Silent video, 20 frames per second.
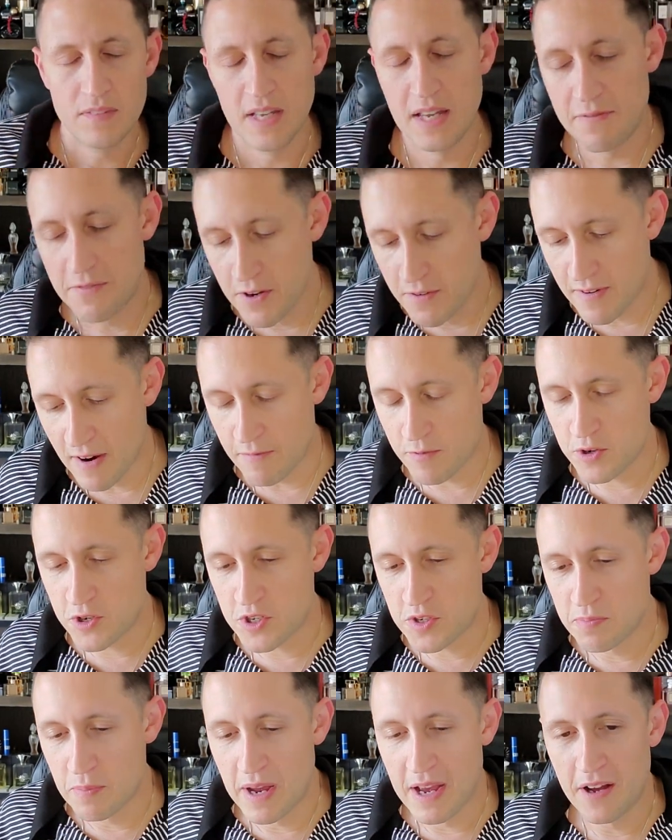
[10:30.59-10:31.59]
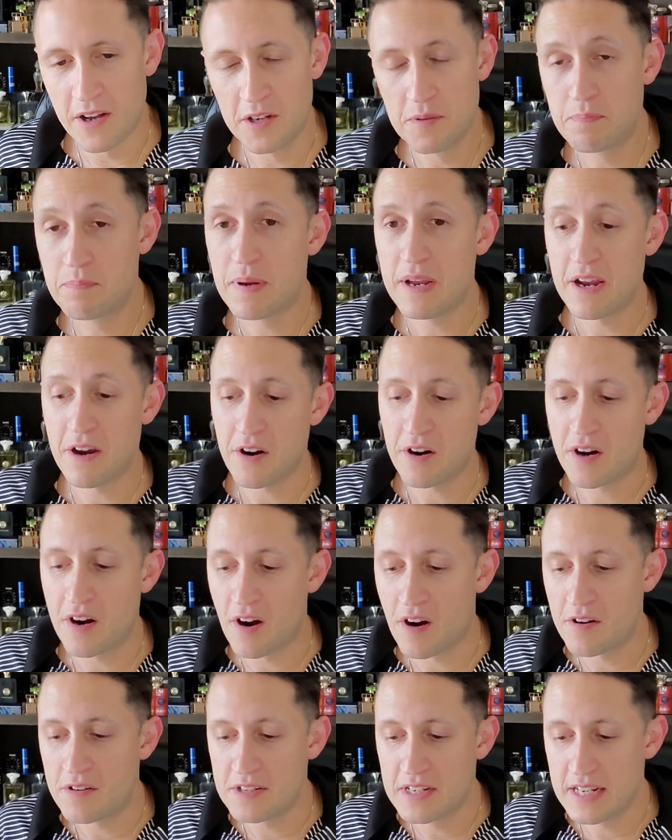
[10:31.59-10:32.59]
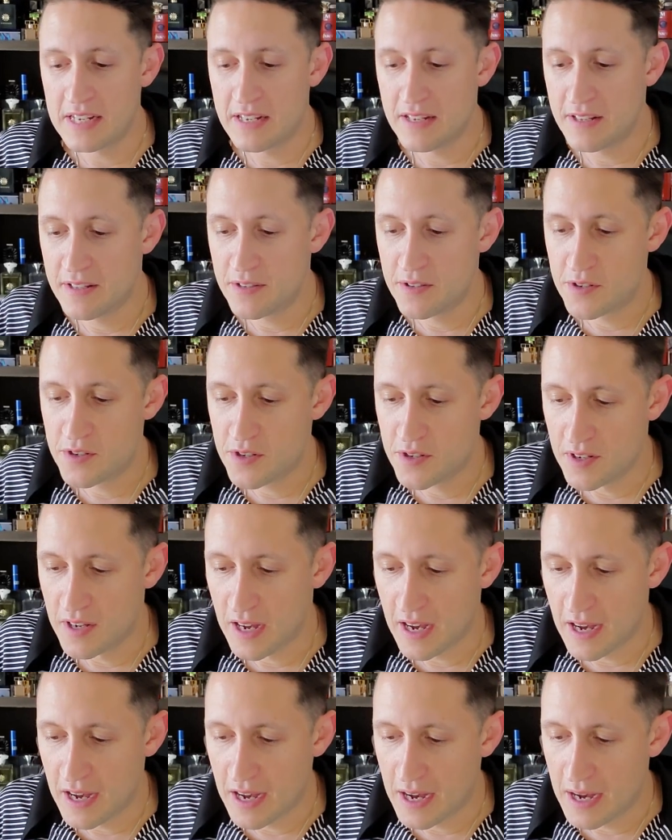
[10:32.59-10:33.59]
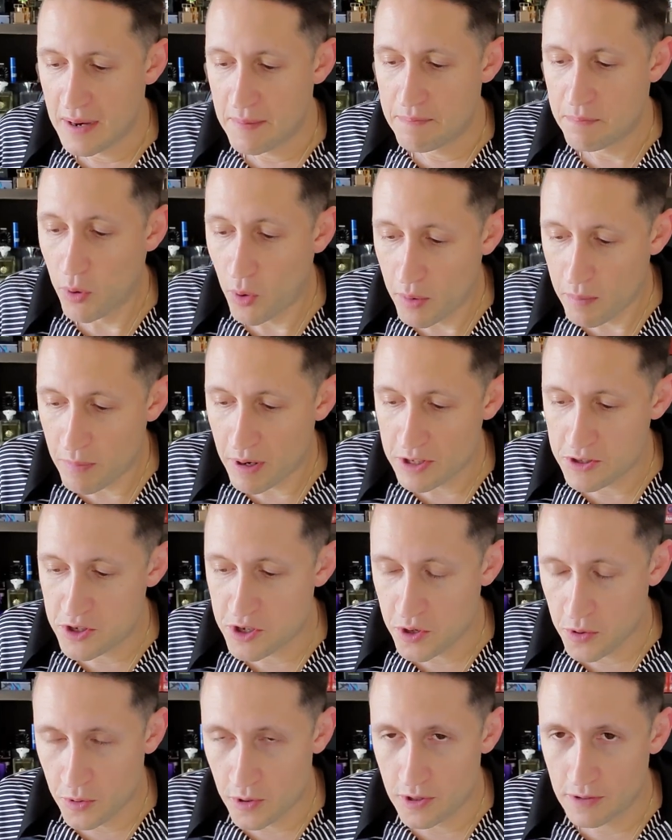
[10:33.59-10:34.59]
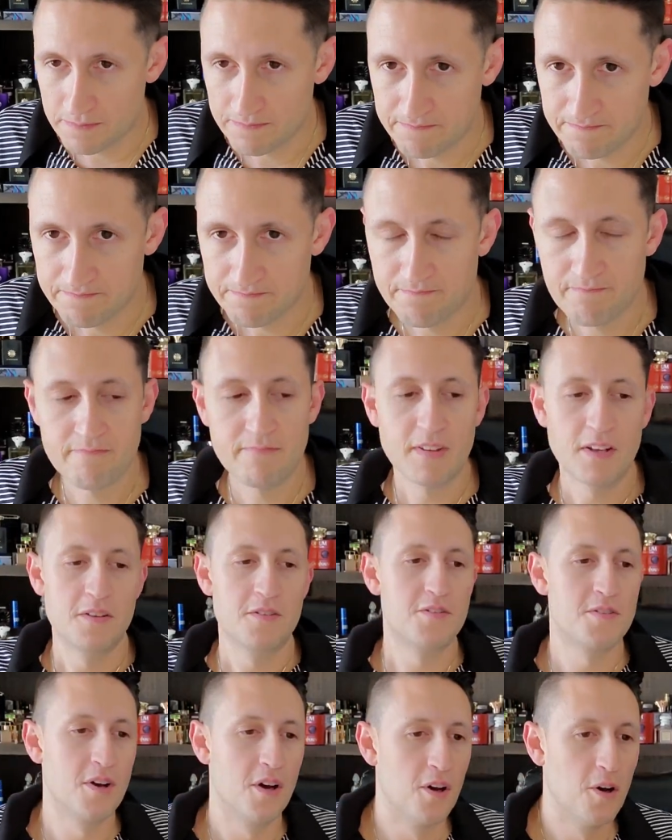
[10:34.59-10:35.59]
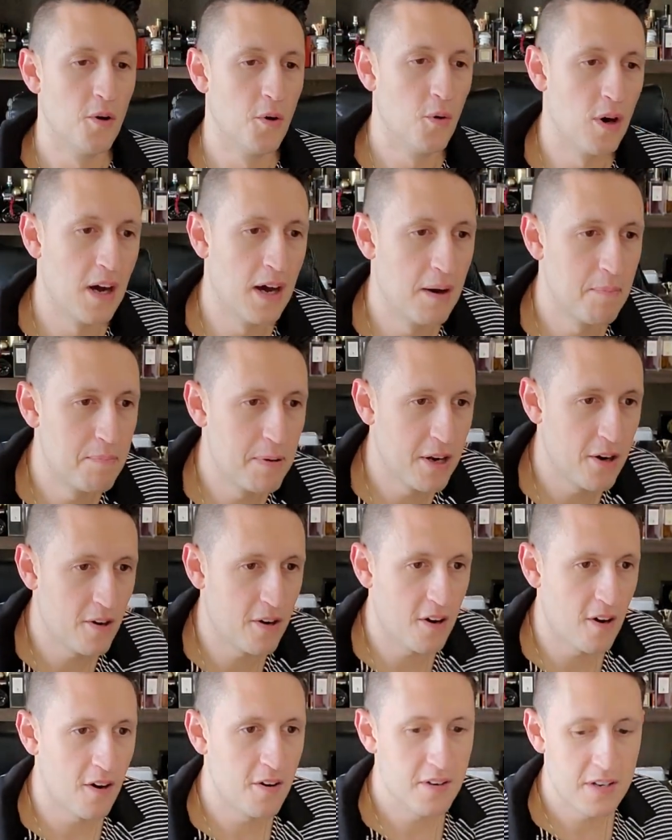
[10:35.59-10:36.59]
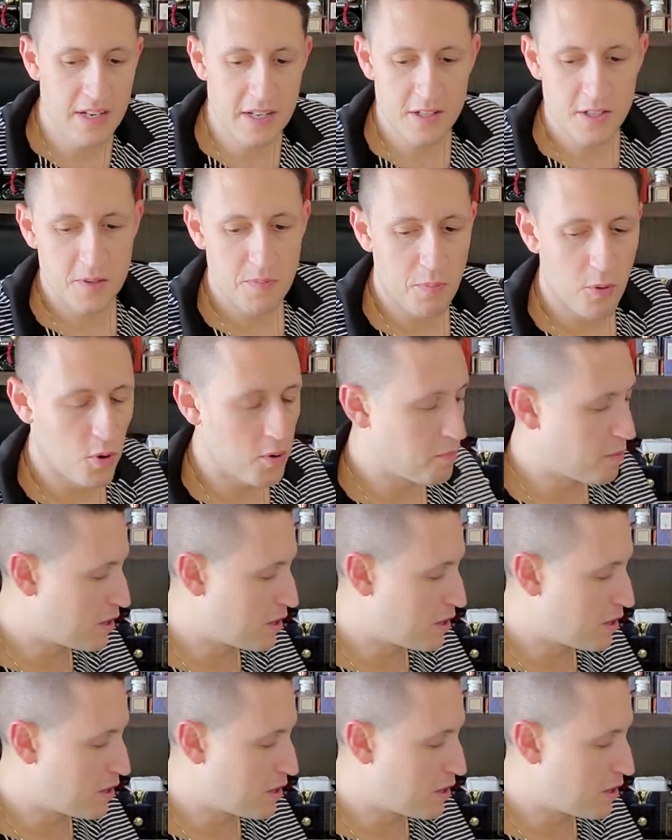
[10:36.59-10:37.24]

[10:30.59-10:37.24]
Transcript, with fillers: if you've ever smelled Pierre Cardin's uh, Pour Monsieur, so uh, Pierre Cardin's Pour